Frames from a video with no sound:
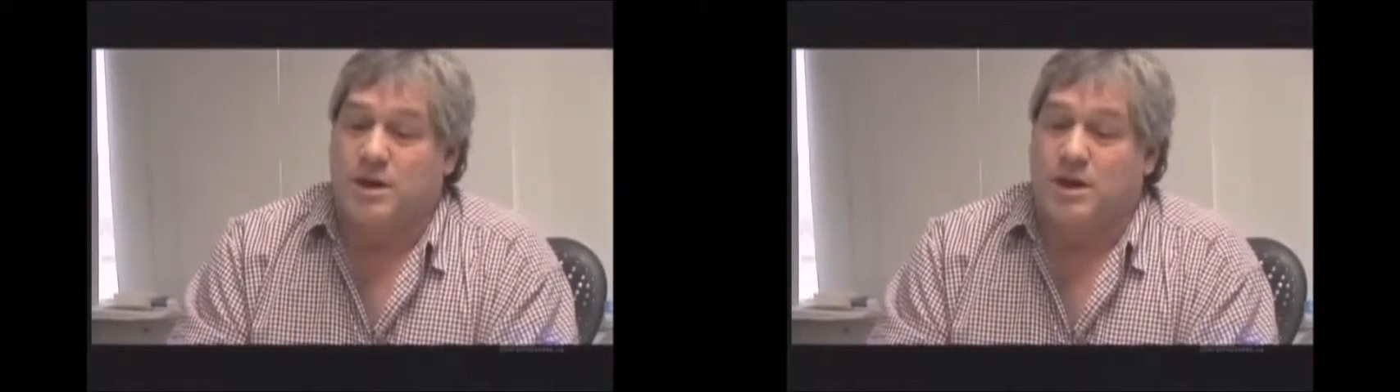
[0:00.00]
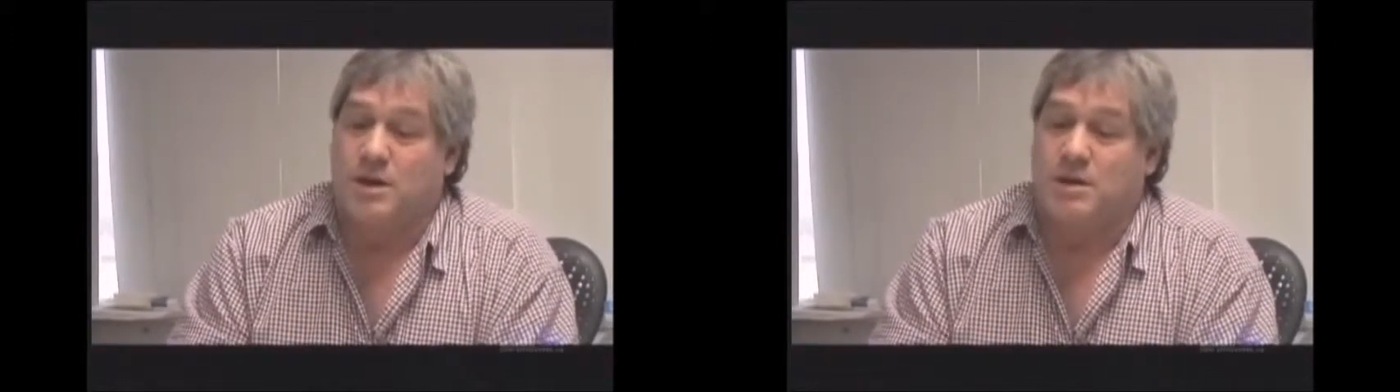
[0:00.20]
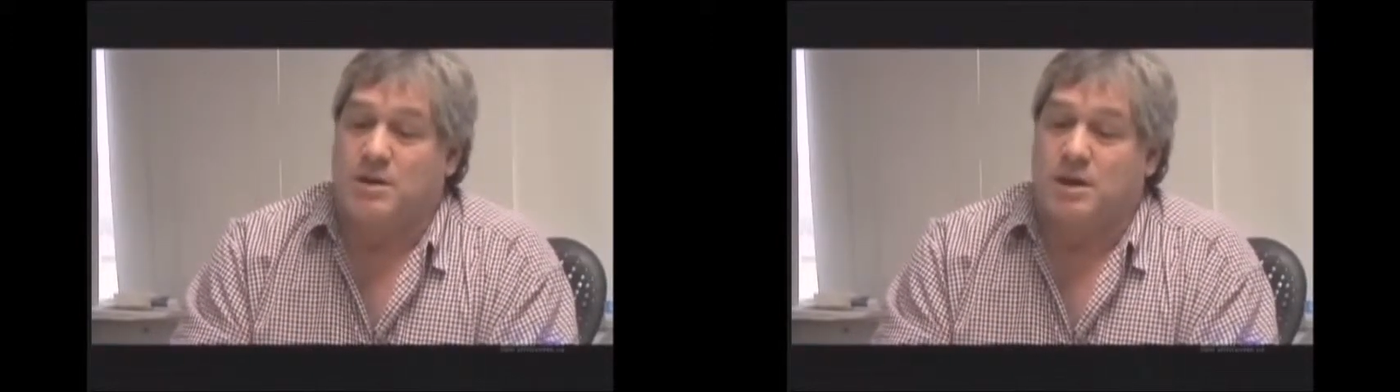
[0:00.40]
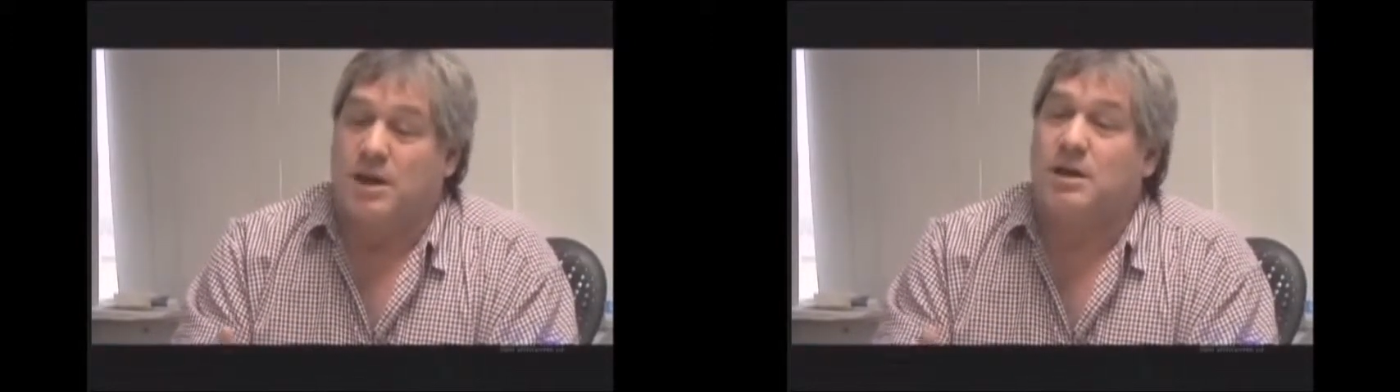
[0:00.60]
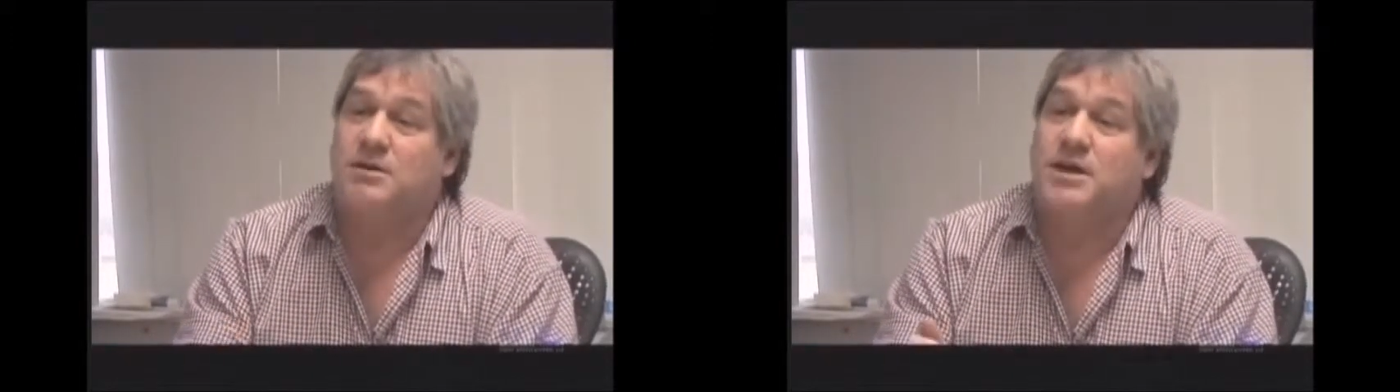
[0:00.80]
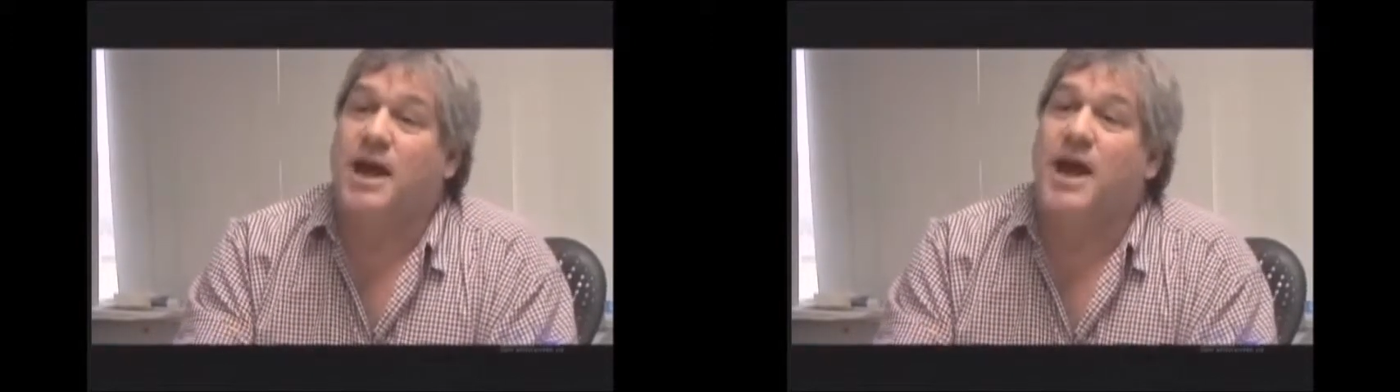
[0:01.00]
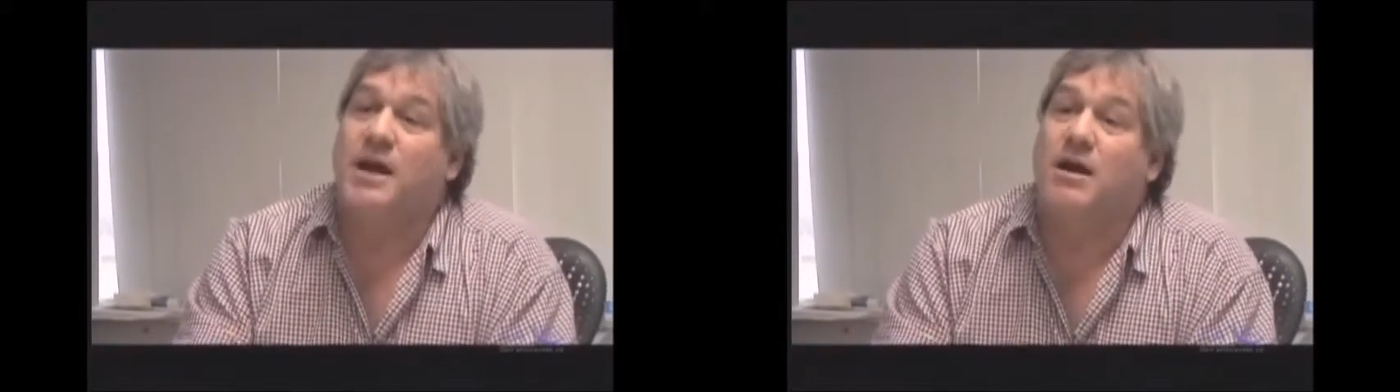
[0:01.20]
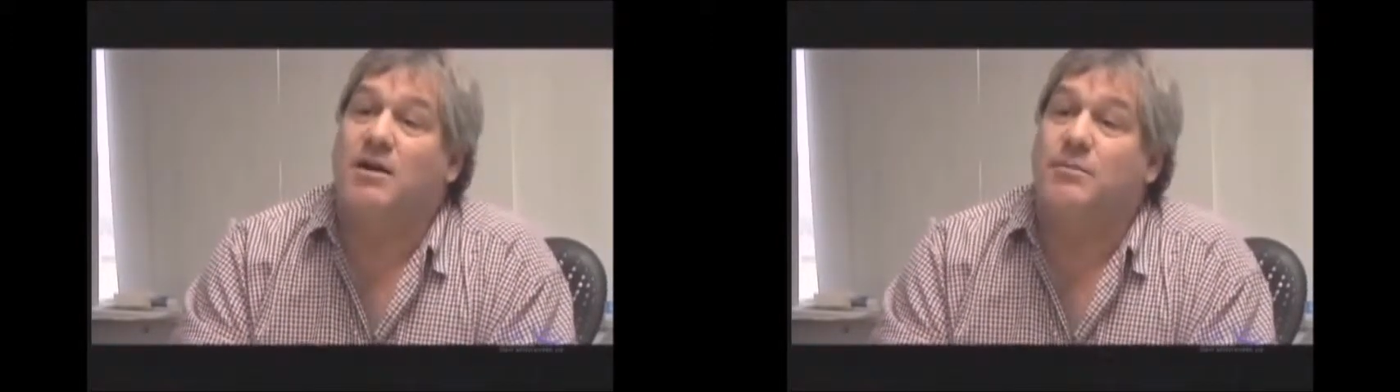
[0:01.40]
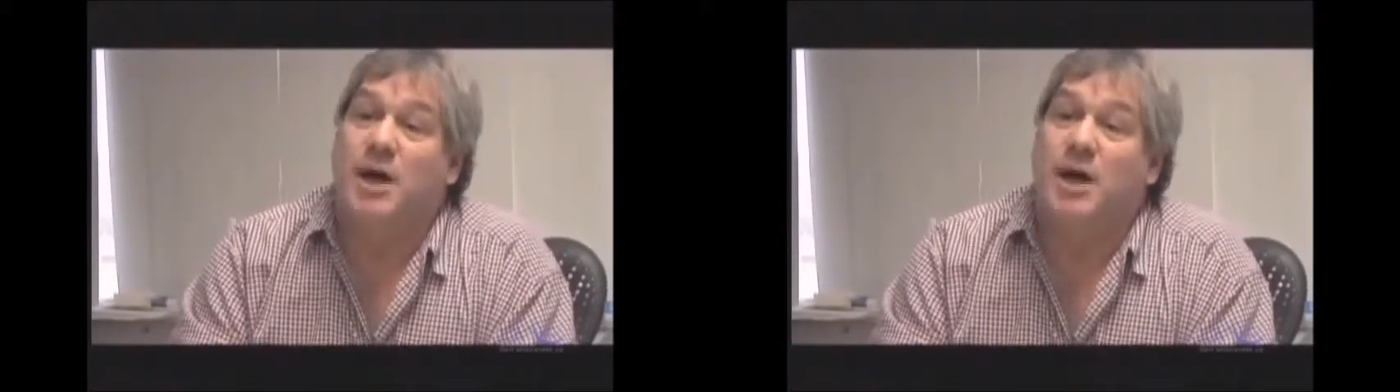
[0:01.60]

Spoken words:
a little tag on them.